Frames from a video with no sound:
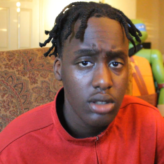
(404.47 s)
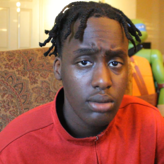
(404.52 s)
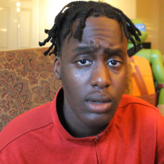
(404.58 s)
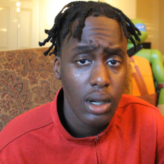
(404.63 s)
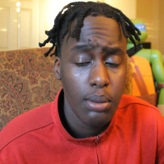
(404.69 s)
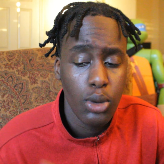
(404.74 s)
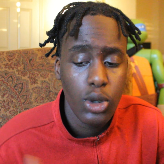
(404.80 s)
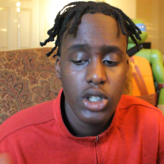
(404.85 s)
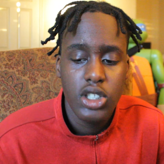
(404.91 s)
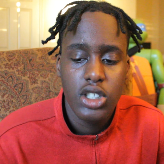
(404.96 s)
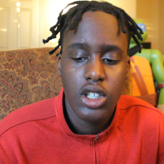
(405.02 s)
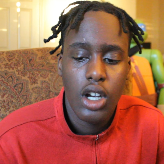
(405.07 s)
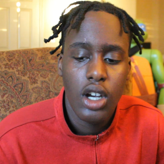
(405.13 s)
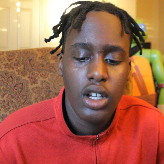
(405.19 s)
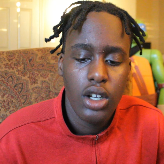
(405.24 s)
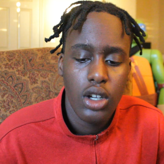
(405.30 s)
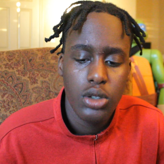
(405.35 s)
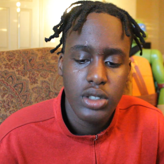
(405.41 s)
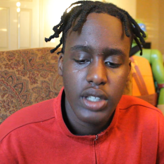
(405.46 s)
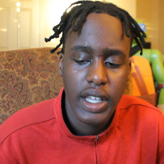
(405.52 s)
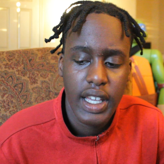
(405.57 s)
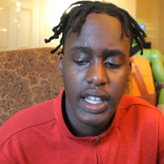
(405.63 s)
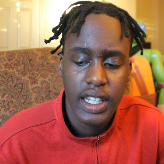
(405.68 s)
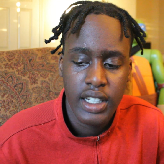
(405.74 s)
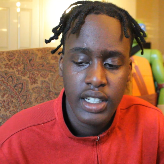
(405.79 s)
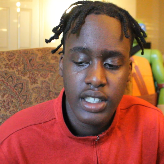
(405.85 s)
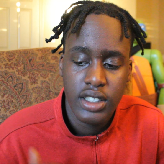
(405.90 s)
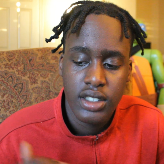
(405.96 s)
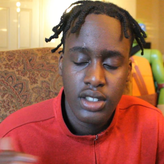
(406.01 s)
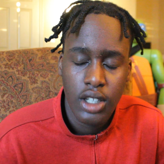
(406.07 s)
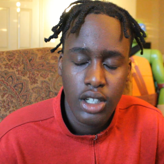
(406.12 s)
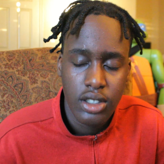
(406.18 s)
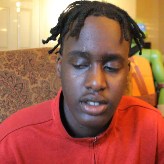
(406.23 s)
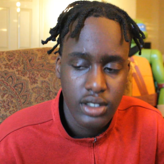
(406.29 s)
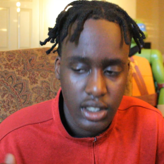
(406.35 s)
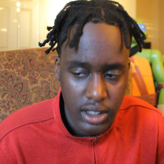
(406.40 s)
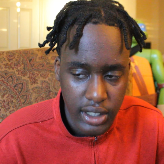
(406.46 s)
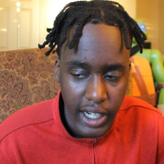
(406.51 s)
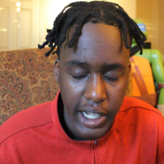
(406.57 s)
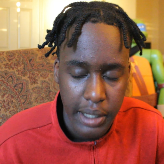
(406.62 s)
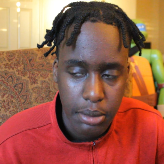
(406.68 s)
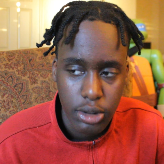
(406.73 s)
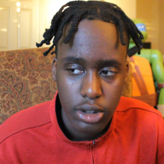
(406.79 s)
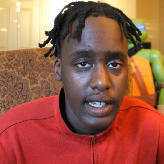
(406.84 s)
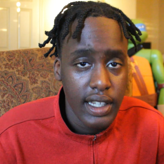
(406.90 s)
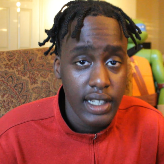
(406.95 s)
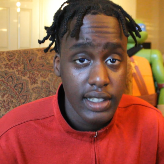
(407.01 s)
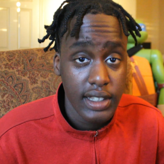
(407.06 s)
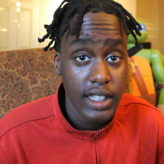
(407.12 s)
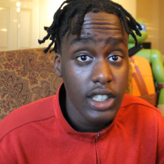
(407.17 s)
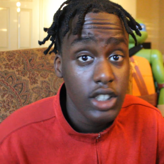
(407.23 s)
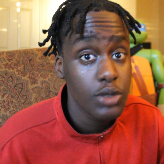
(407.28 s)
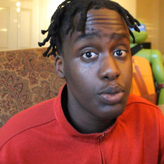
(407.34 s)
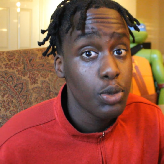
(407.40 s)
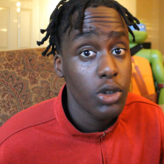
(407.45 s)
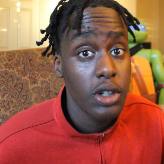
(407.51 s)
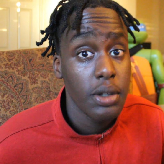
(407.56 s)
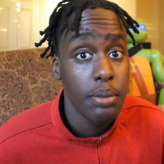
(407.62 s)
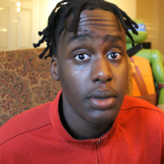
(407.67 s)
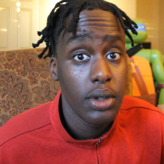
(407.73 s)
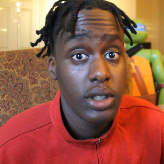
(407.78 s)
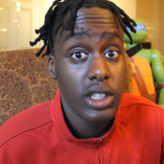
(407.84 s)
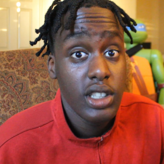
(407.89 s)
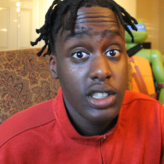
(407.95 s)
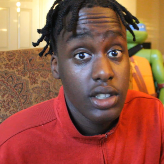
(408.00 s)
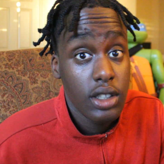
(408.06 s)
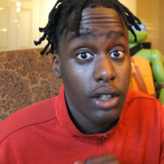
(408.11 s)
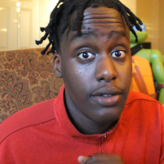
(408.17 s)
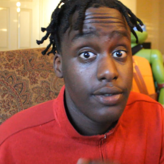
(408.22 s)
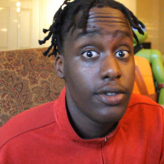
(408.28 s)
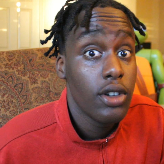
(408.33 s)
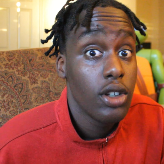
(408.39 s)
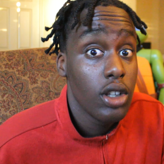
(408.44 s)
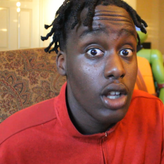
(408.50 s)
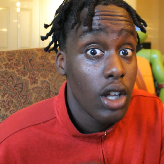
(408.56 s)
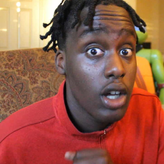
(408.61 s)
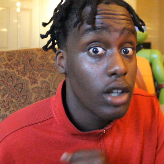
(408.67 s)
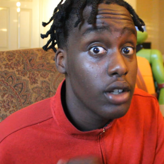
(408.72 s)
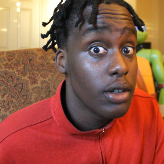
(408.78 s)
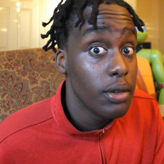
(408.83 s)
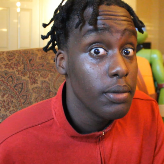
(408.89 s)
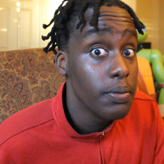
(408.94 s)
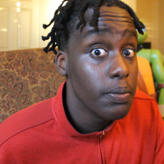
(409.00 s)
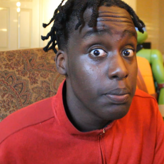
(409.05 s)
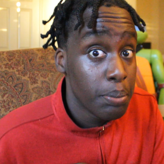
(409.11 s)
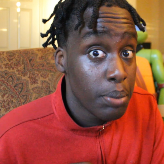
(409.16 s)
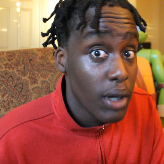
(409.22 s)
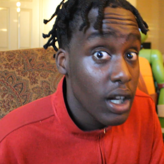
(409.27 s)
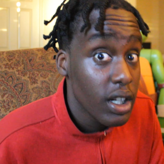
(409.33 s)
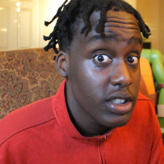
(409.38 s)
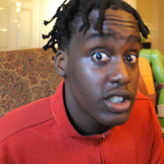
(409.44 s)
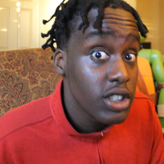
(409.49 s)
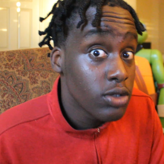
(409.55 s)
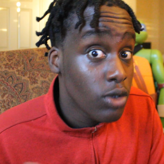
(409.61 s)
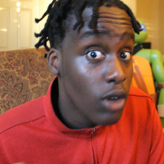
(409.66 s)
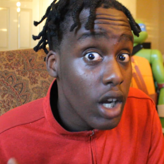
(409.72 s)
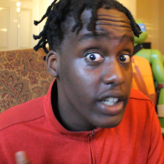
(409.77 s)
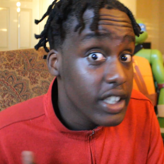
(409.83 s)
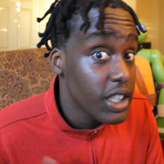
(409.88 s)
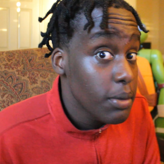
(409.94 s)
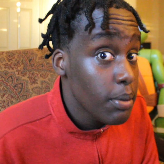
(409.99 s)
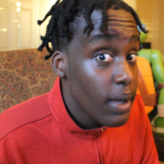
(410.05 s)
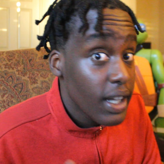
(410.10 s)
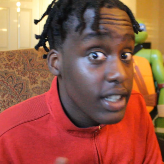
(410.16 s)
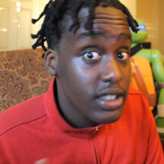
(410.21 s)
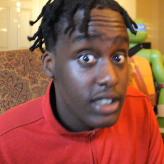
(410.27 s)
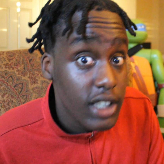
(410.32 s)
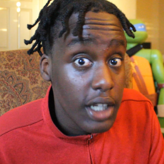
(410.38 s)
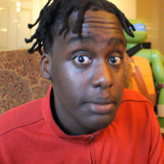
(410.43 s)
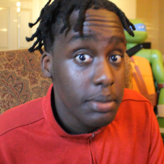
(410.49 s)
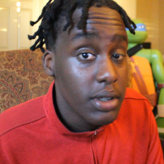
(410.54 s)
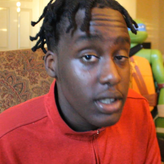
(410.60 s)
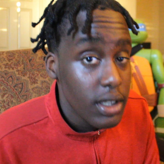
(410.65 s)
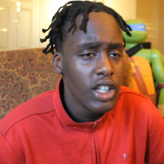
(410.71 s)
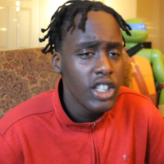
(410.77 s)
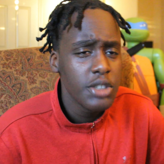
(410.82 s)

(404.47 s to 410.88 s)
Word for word: So my boy Sean goes ahead and he starts the timer. And at this point, bro, this is a full-on boxing Rocky match type E.